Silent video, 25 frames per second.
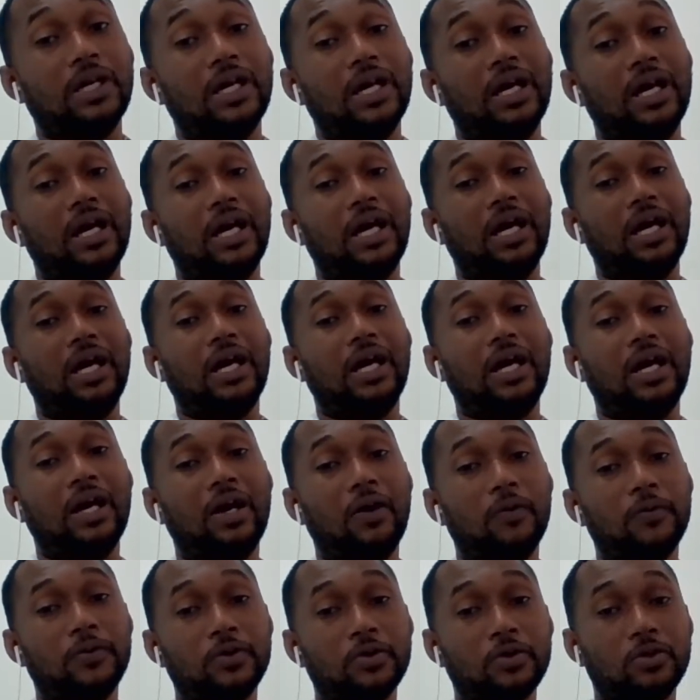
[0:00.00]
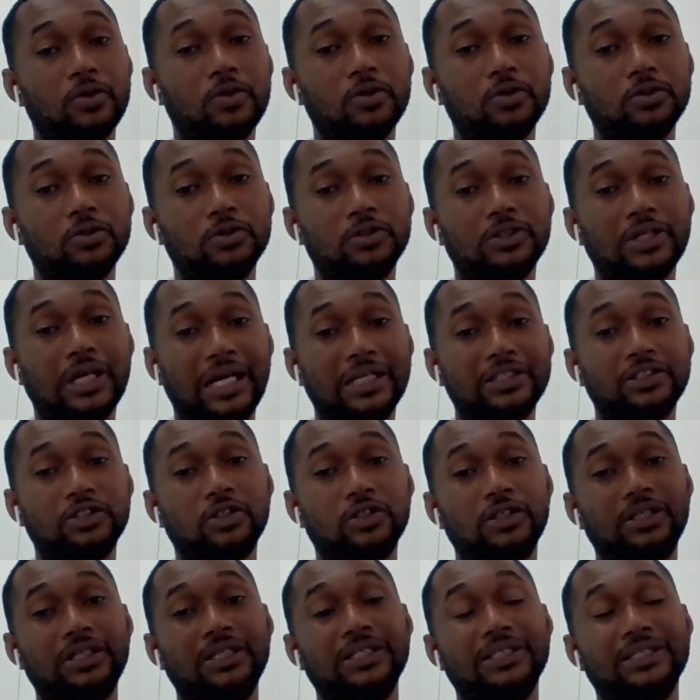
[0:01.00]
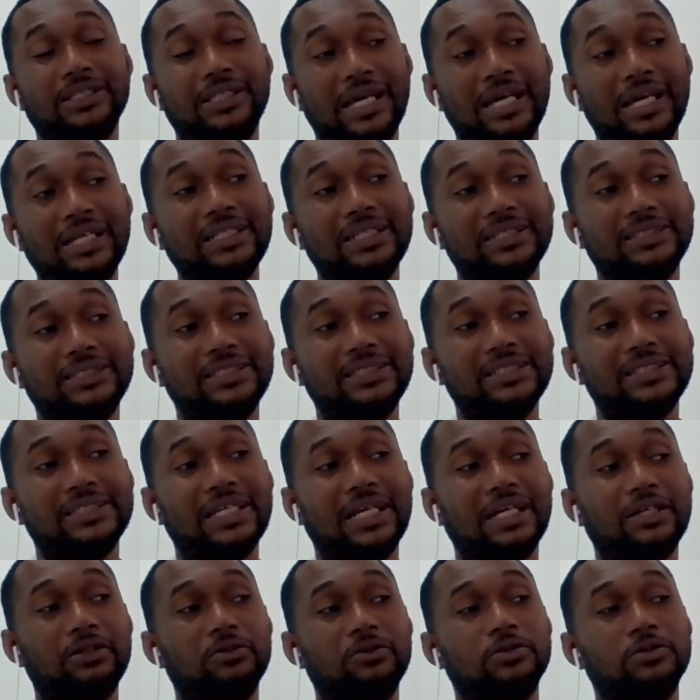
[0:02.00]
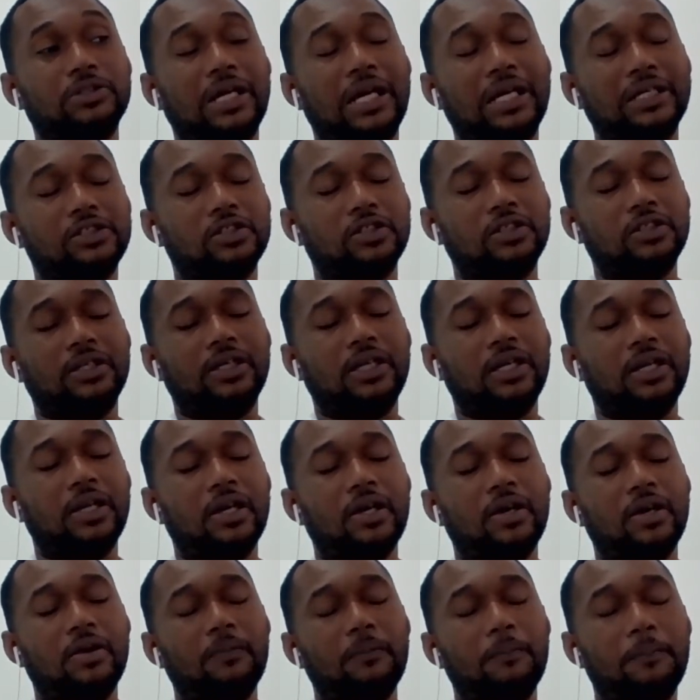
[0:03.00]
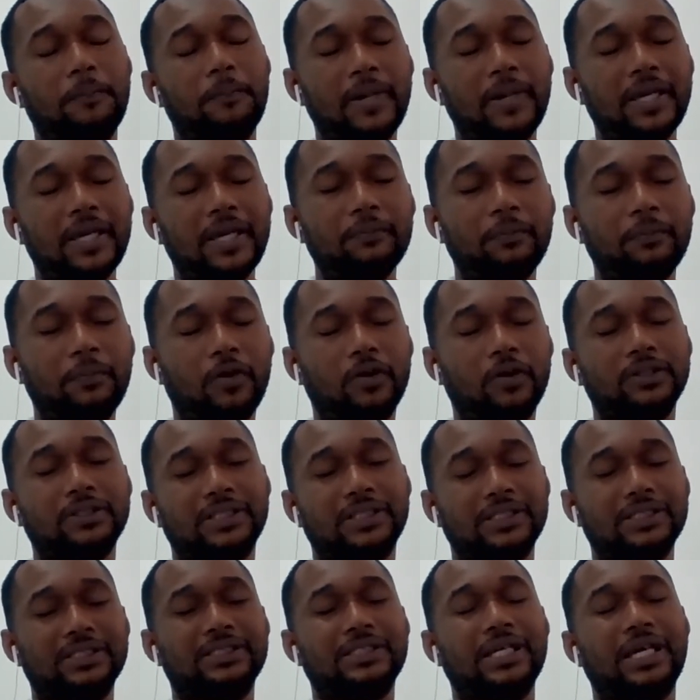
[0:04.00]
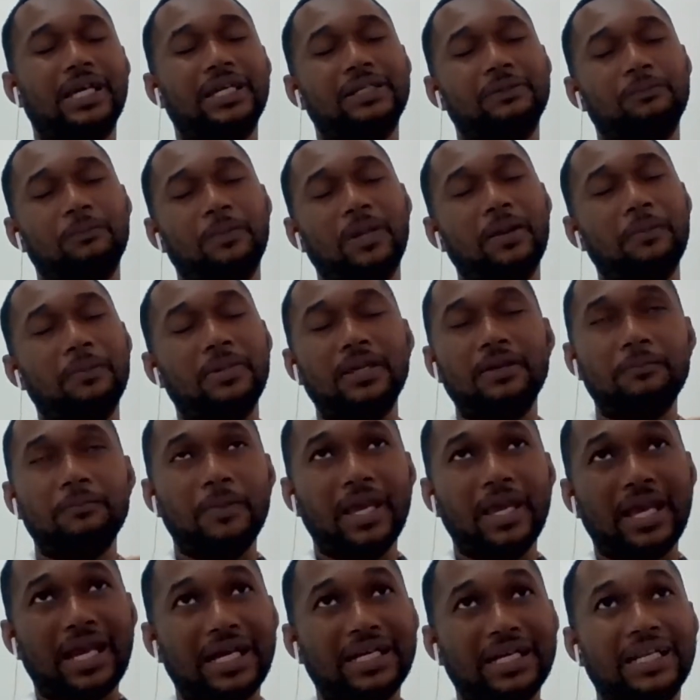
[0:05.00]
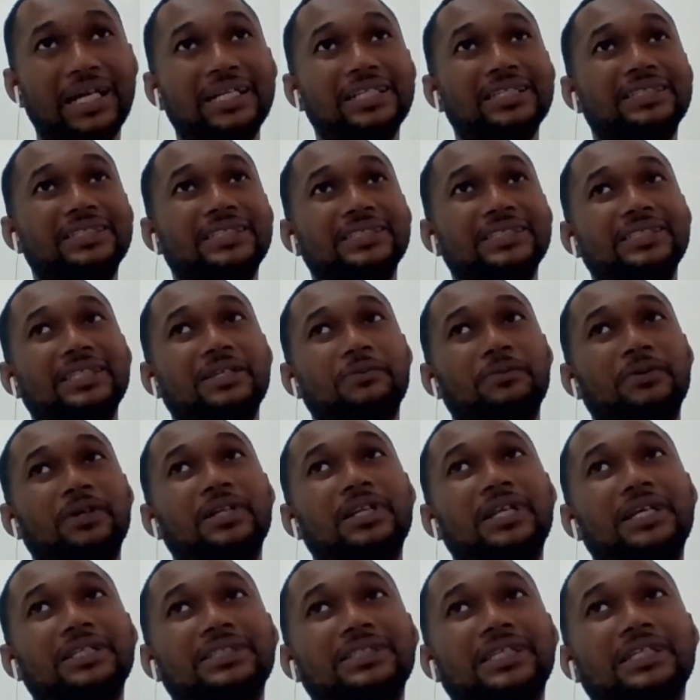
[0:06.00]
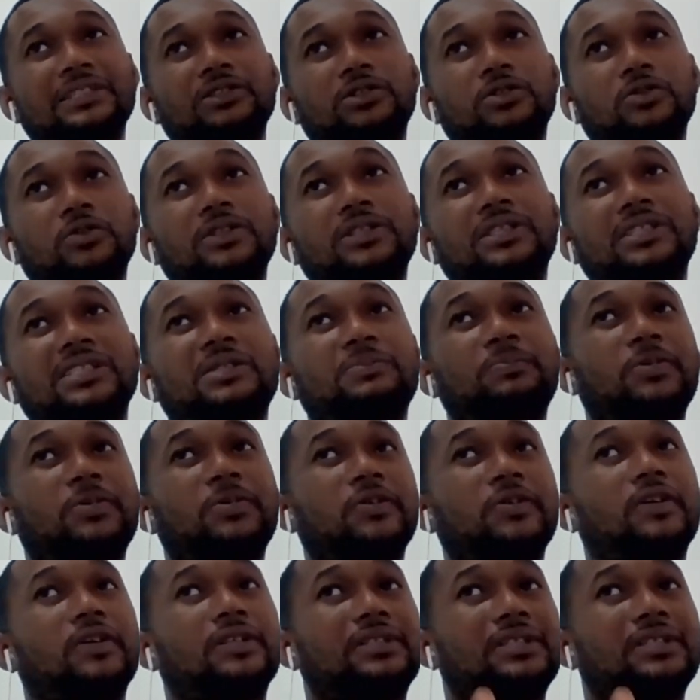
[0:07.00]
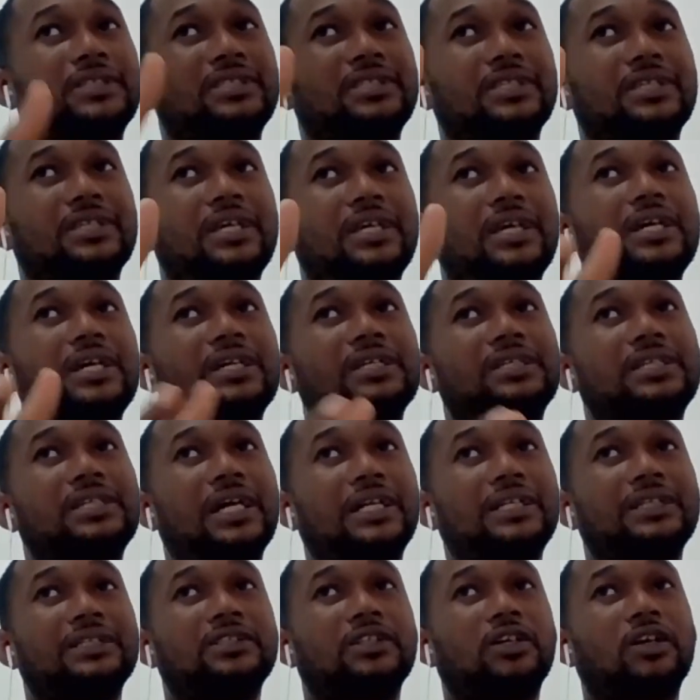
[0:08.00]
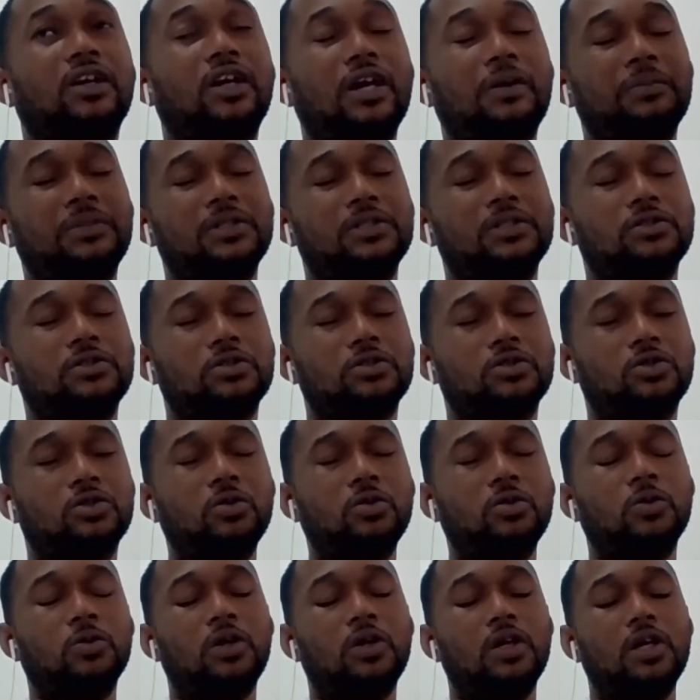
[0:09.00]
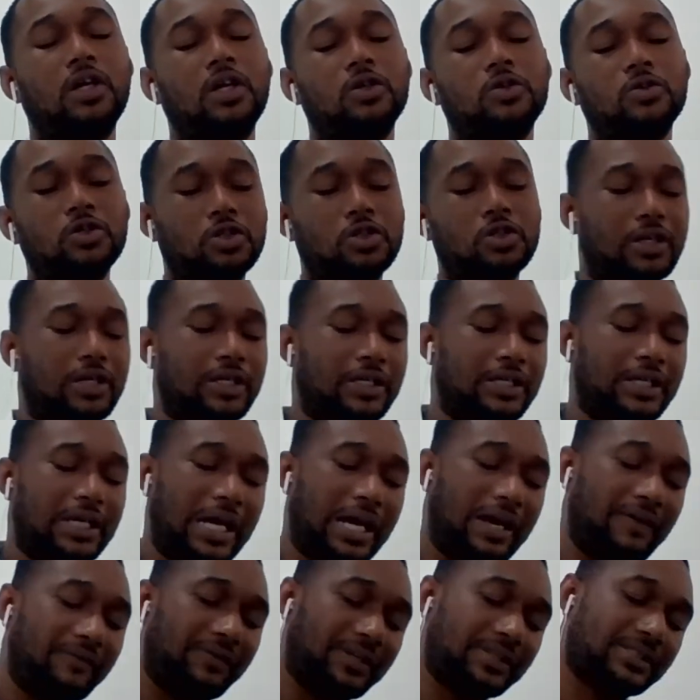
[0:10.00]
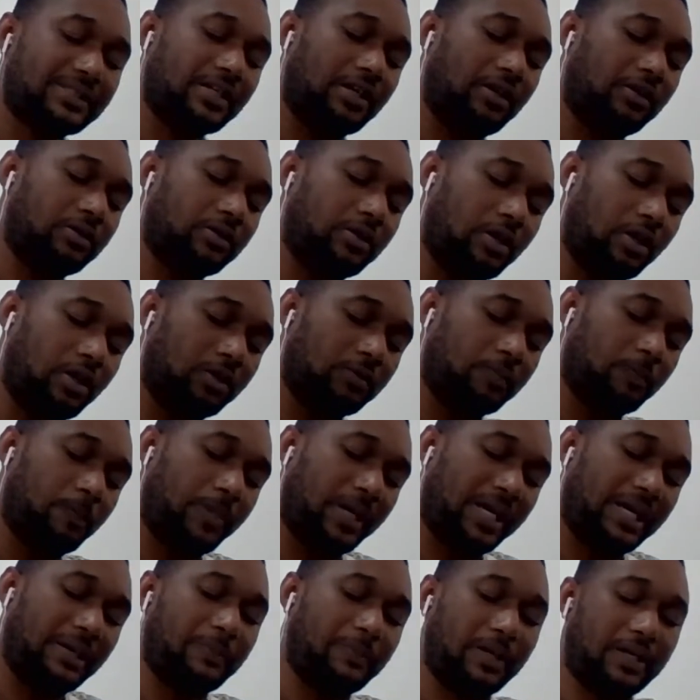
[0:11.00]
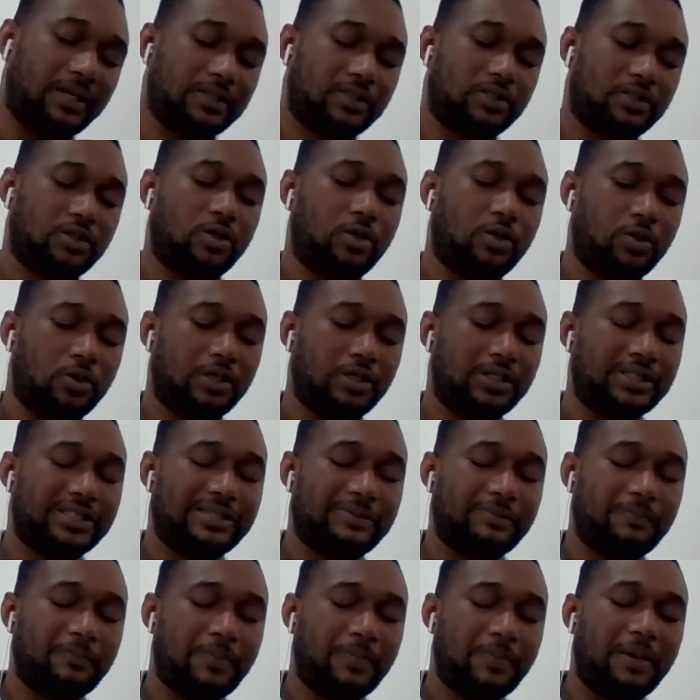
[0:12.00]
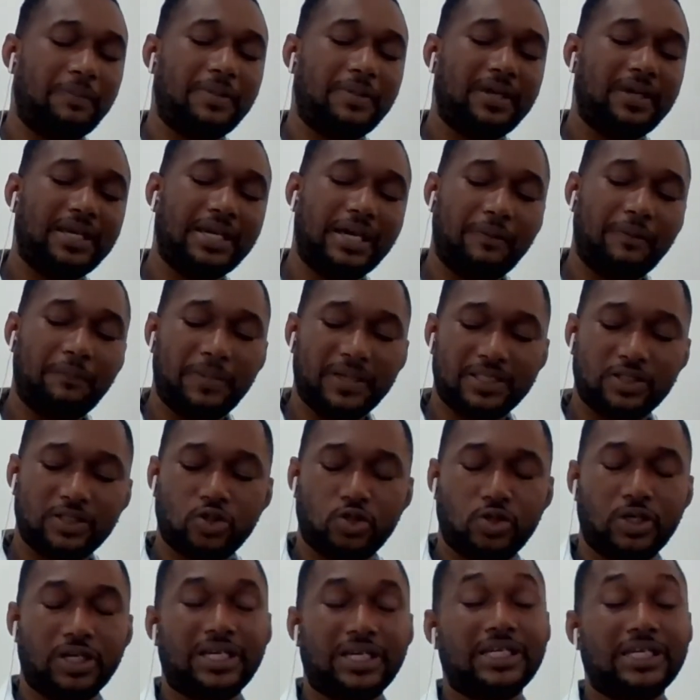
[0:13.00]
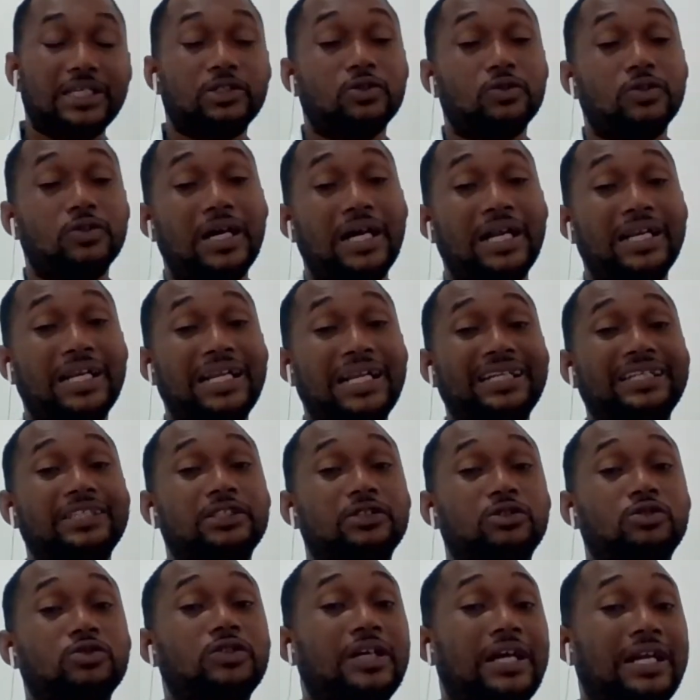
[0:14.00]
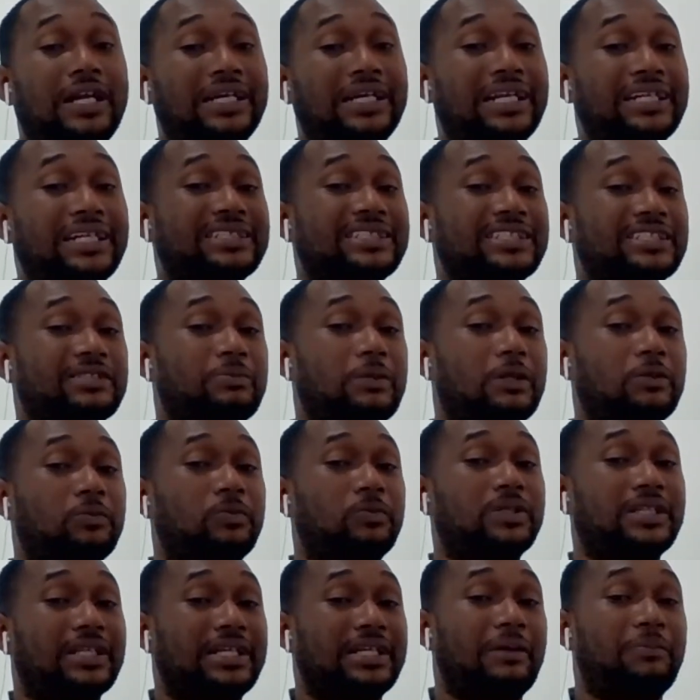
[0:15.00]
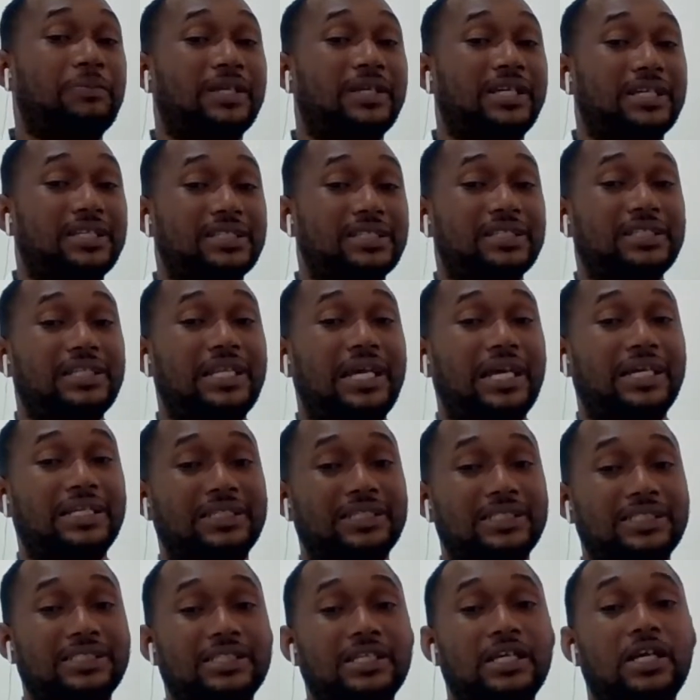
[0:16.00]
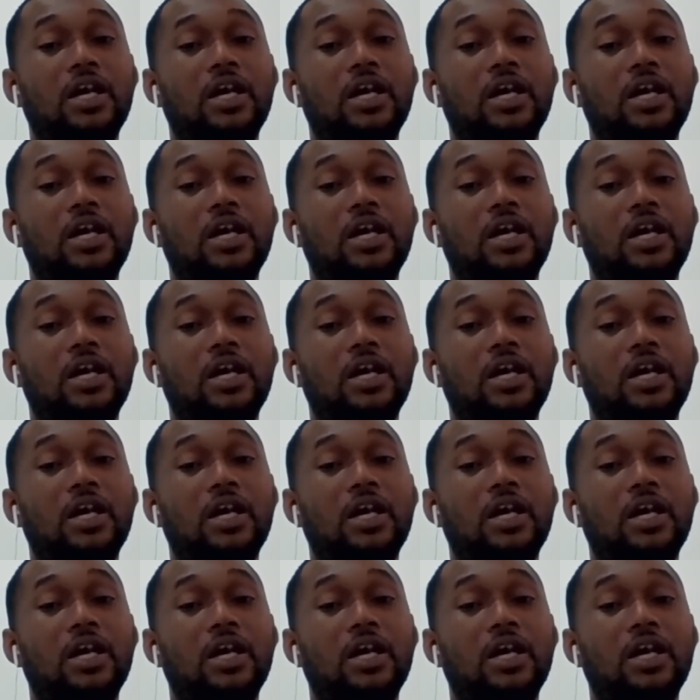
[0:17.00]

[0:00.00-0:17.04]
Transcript: You could actually, then the teacher could actually pinpoint this and maybe make analysis and realize that during this period, this child is not coming to school. Usually you have it on paper, so it's maybe a bit tricky to do the analysis, but with an application like this,